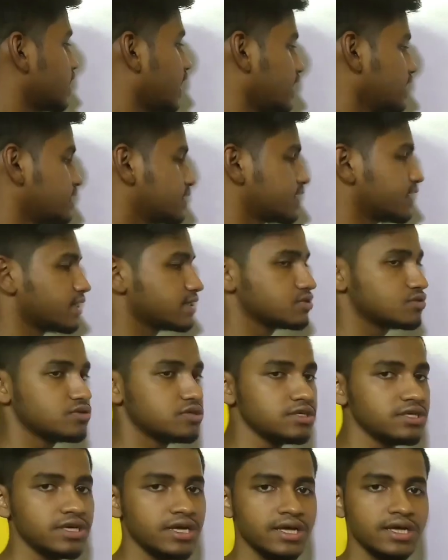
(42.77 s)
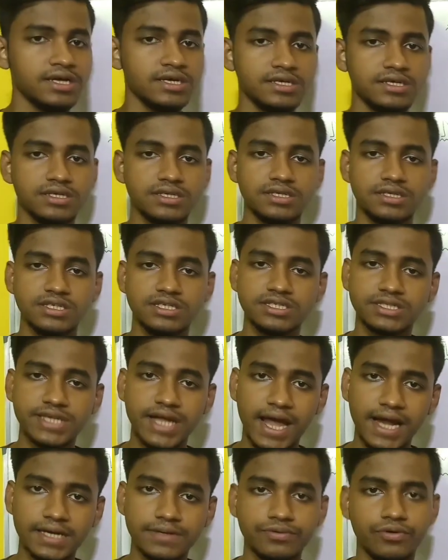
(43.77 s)
lines are actually
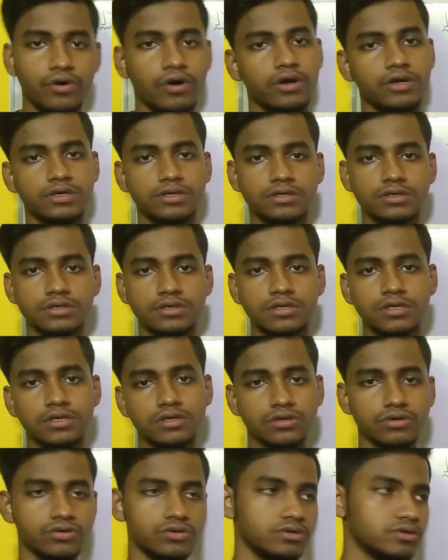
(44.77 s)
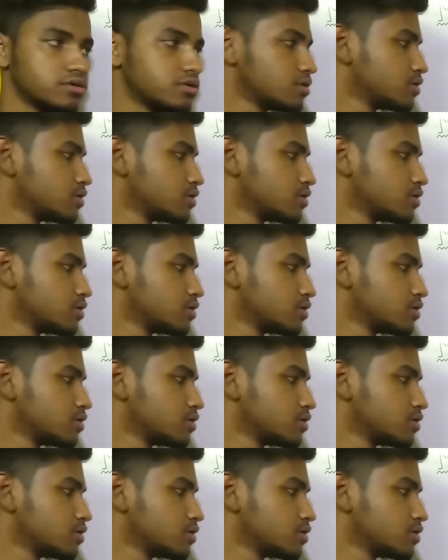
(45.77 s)
stand for. So